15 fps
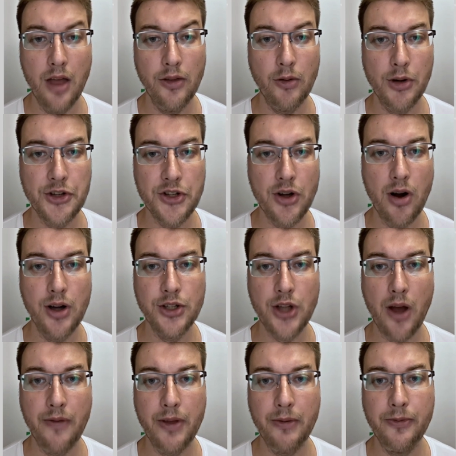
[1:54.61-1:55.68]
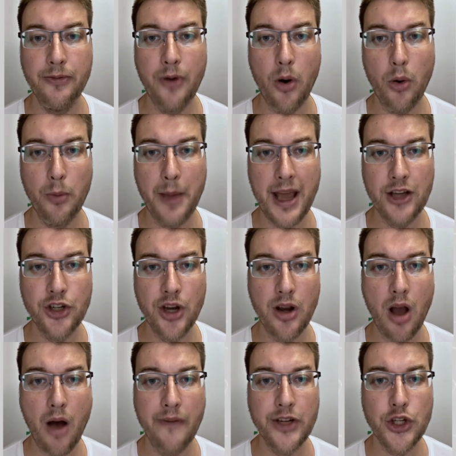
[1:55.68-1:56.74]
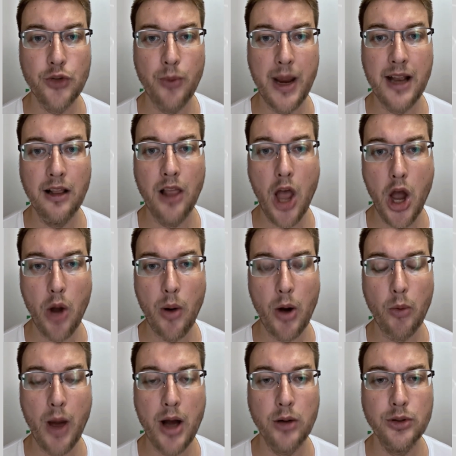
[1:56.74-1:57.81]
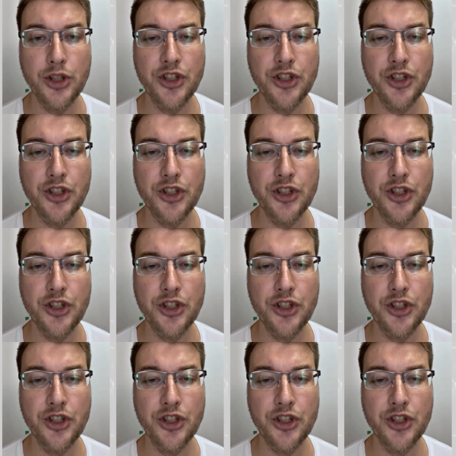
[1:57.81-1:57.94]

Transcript: there are signs of the formation of a swing low around